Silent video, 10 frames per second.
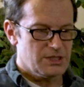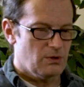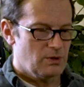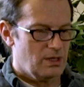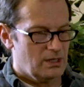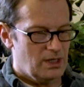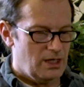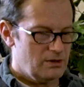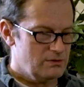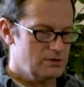So
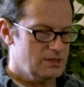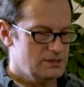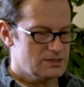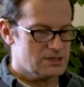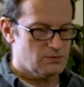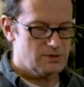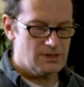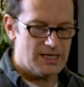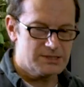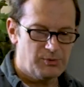
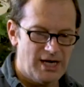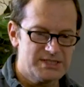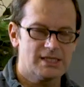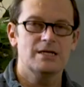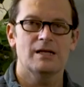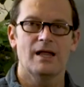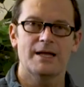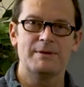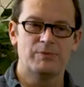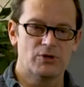not surprisingly, a
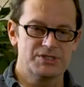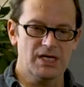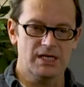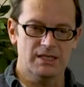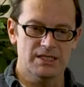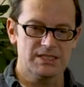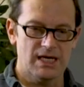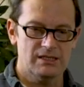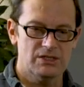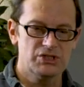lot of people are studying this,
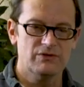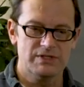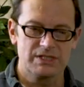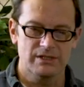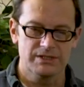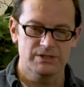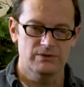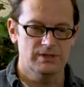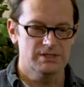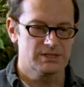and the Geophysical
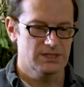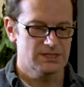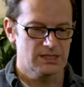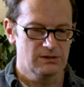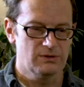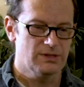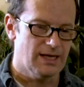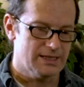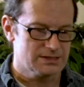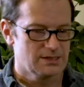Institute is included in
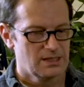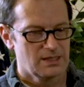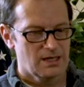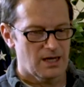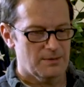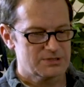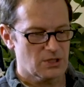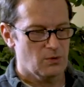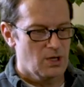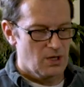that.
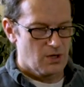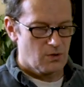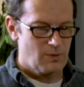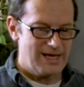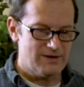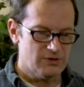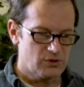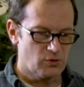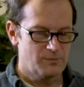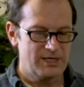So we have a
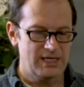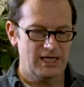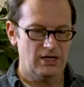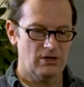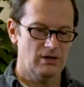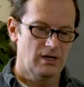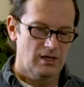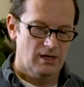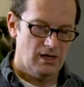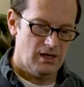group here
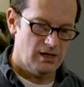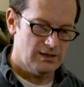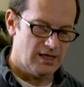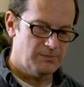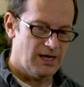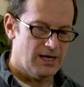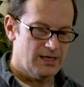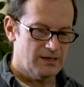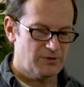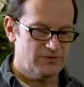led
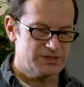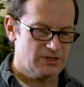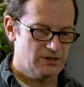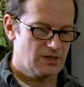by Professor